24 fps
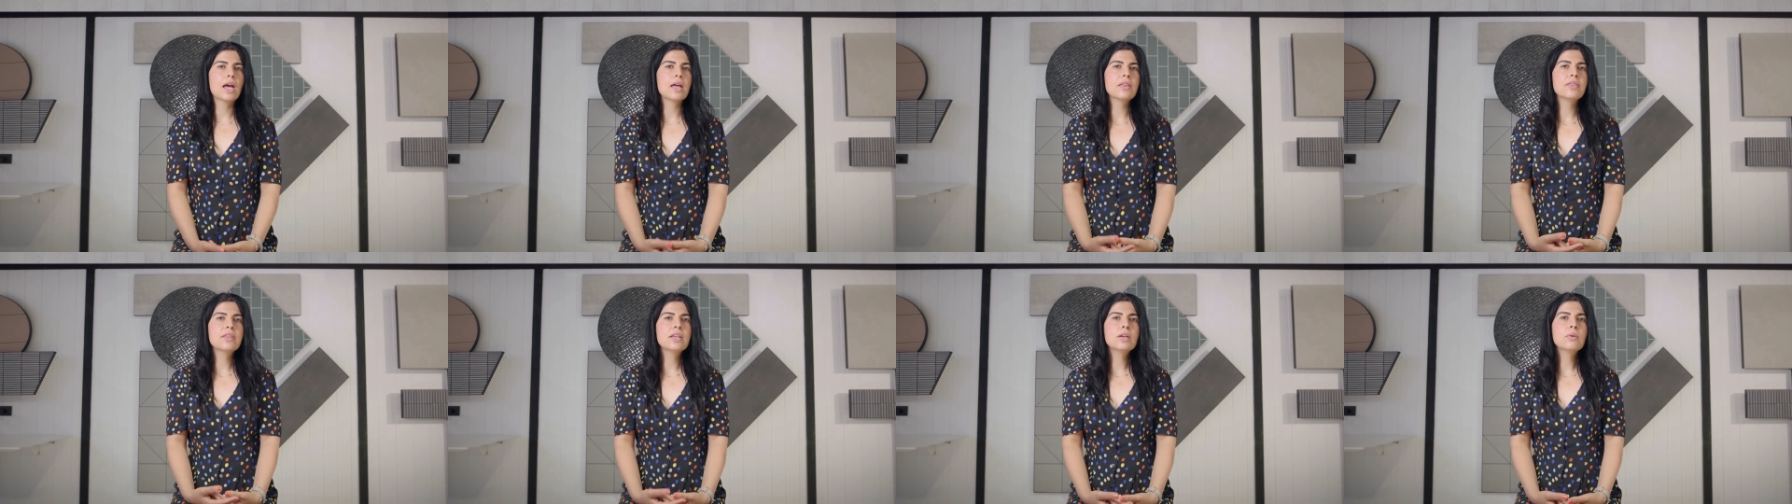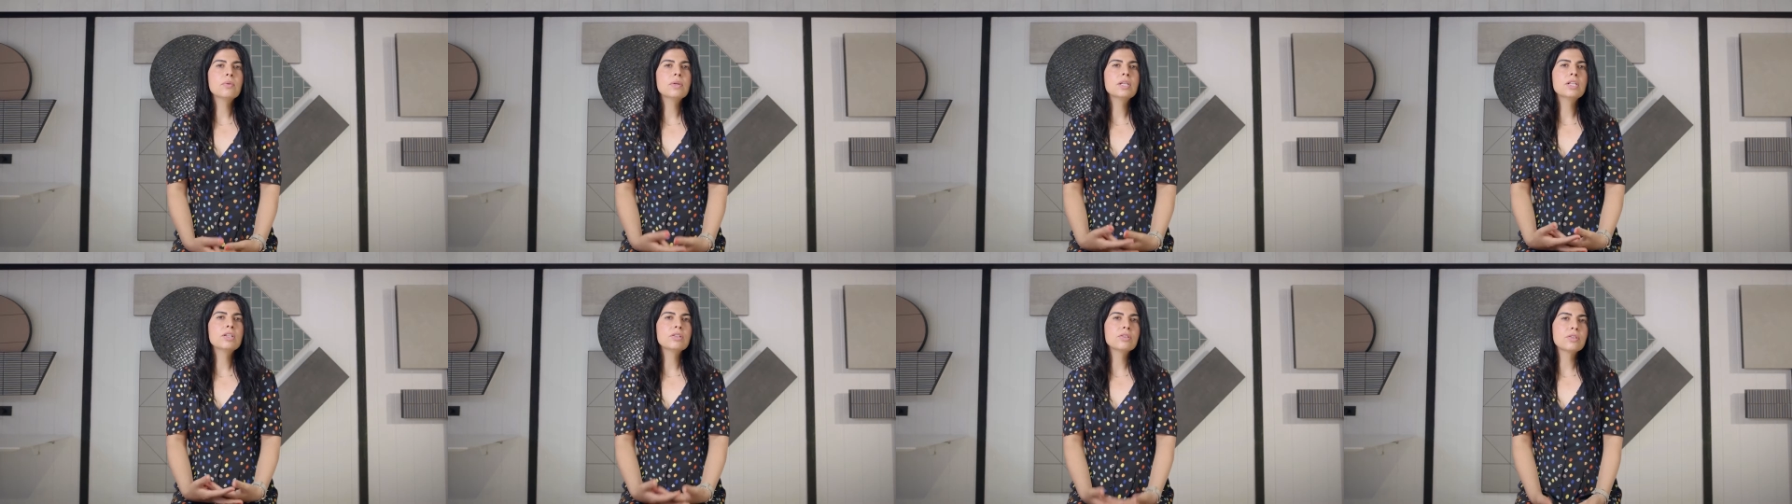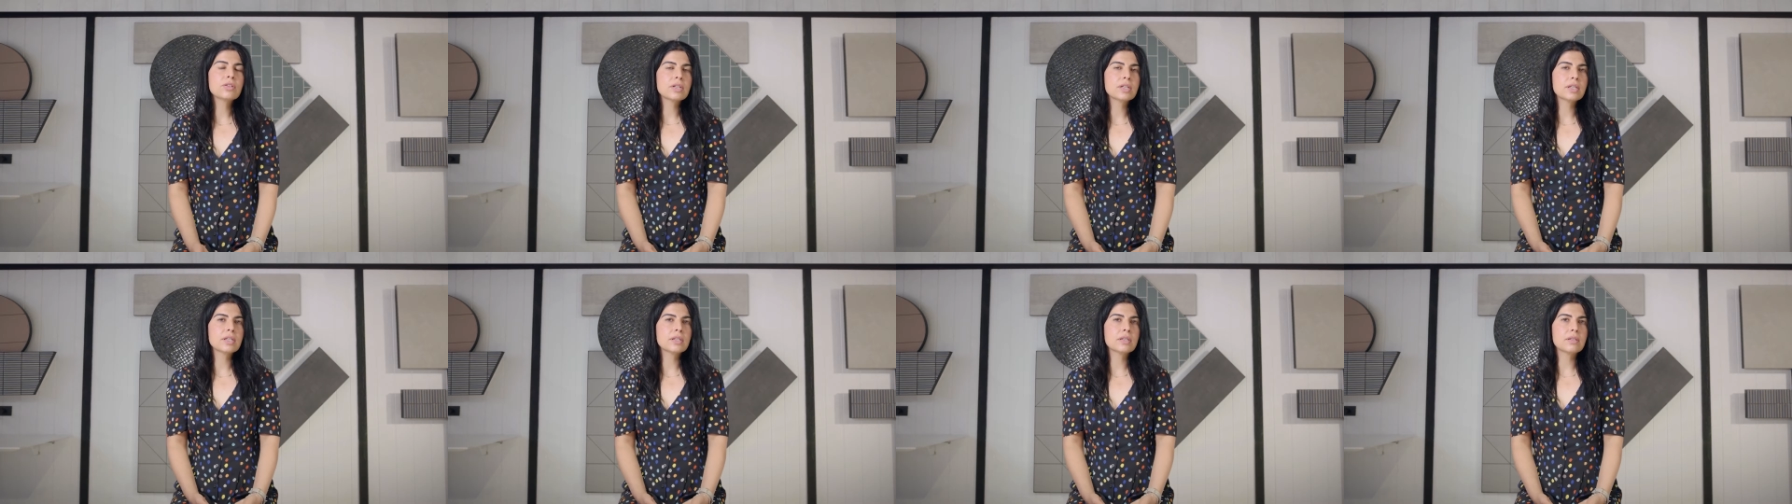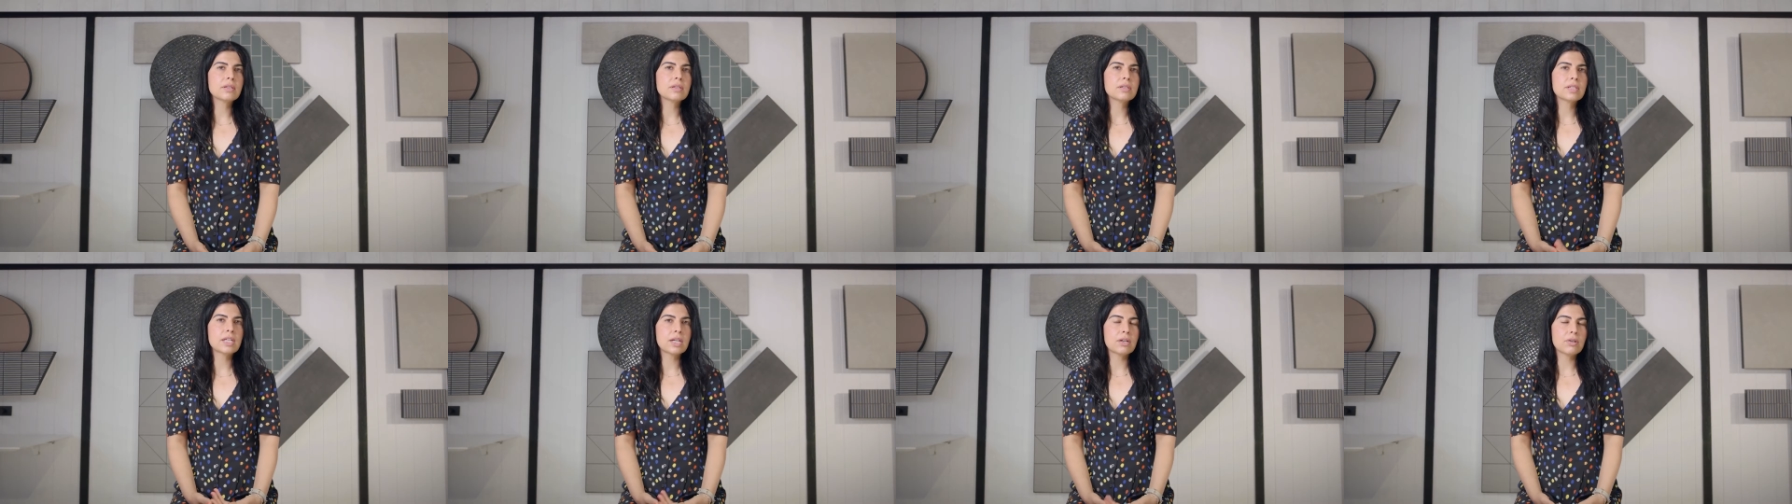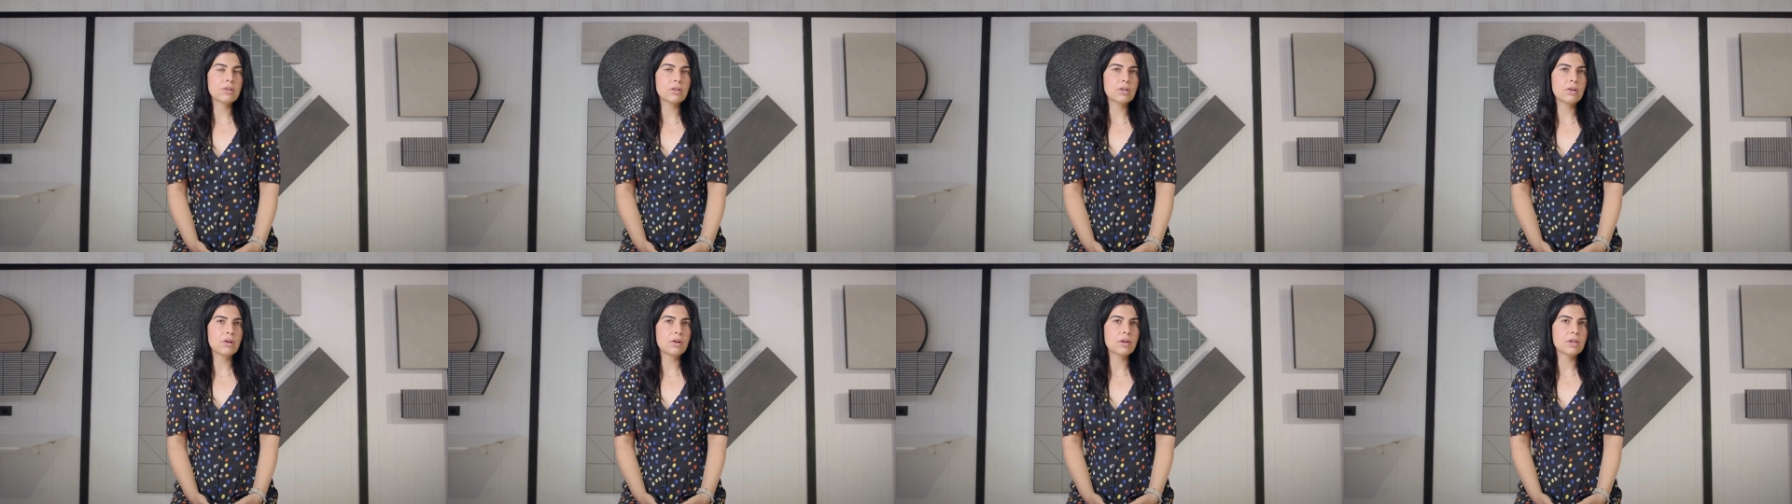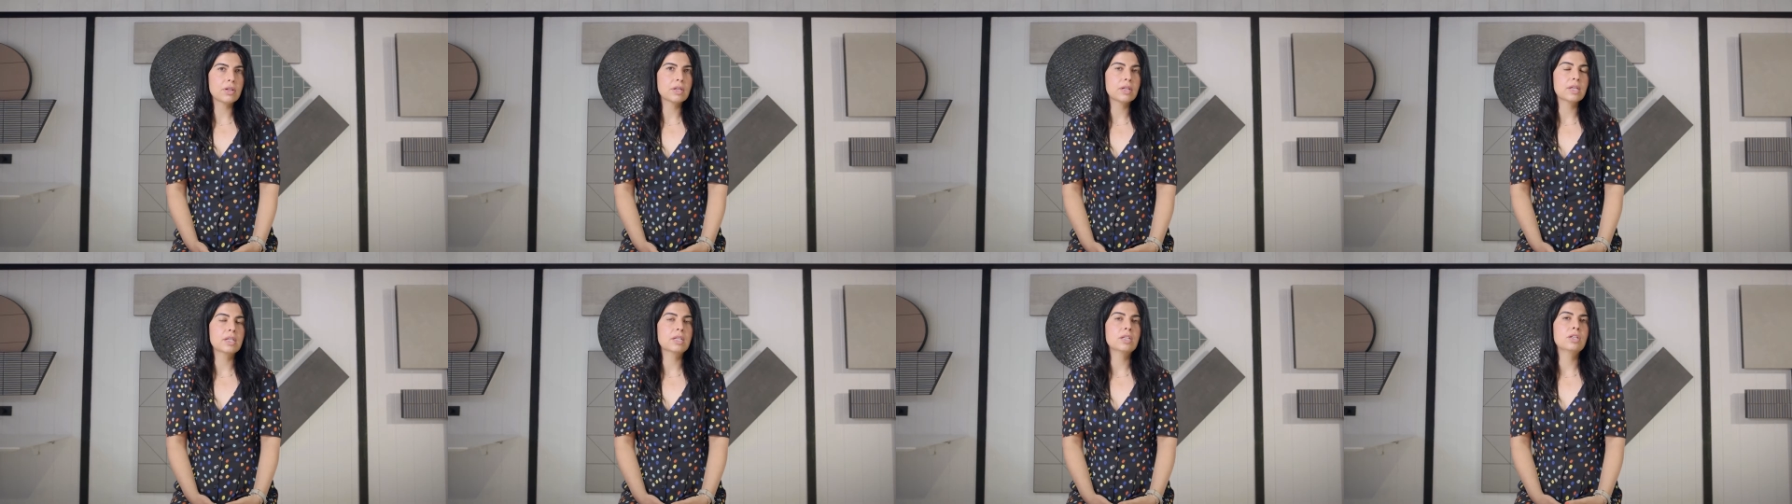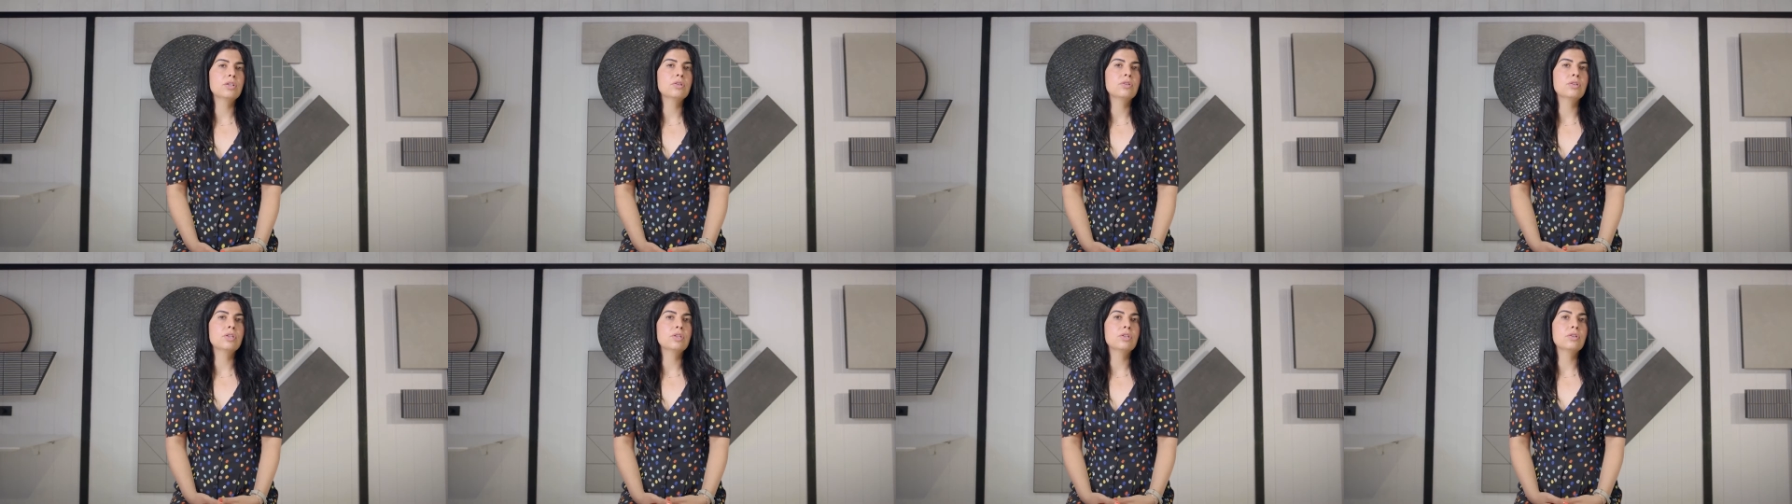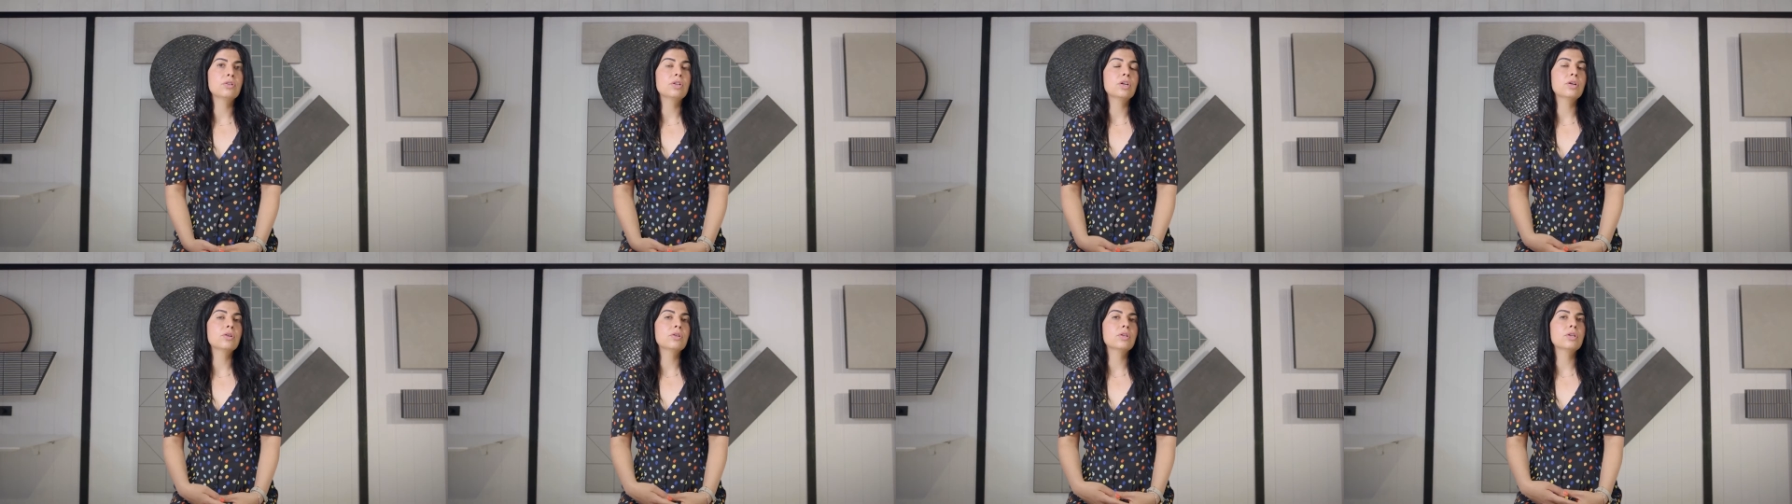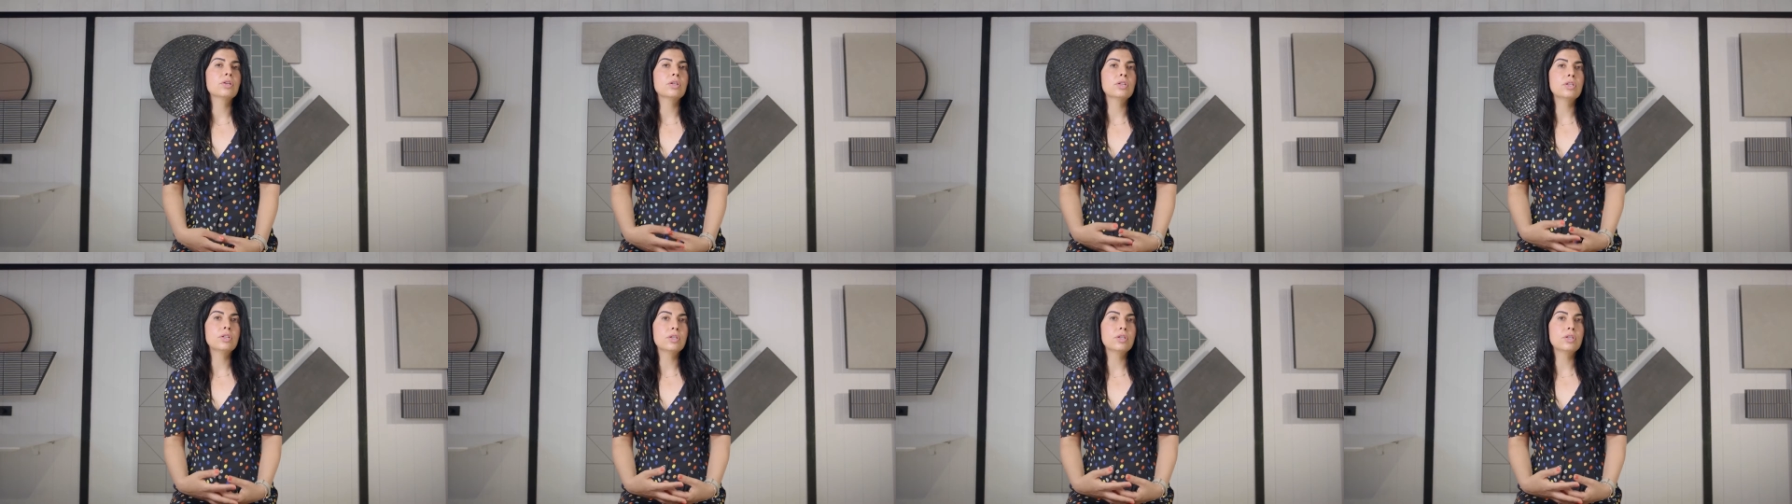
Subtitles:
I think when you look at terracotta and you go to